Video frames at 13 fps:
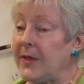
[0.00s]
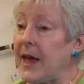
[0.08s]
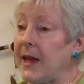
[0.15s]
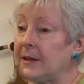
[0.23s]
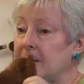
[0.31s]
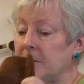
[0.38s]

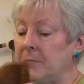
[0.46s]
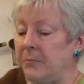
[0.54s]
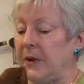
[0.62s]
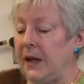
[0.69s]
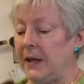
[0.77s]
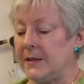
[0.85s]
that's a
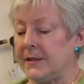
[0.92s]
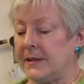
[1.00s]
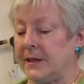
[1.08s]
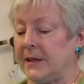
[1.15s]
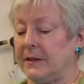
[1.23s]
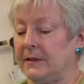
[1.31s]

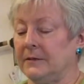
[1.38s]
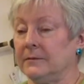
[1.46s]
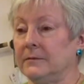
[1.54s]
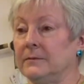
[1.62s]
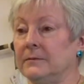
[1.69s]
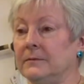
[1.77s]
basic
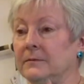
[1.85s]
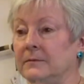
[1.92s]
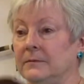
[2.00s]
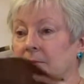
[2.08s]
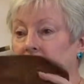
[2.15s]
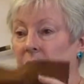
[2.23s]

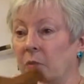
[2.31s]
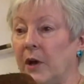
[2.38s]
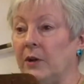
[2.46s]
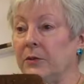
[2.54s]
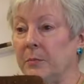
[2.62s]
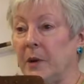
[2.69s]

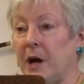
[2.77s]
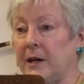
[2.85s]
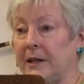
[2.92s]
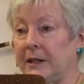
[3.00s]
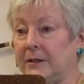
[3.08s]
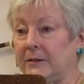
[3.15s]
welt
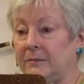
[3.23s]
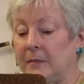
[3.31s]
pocket.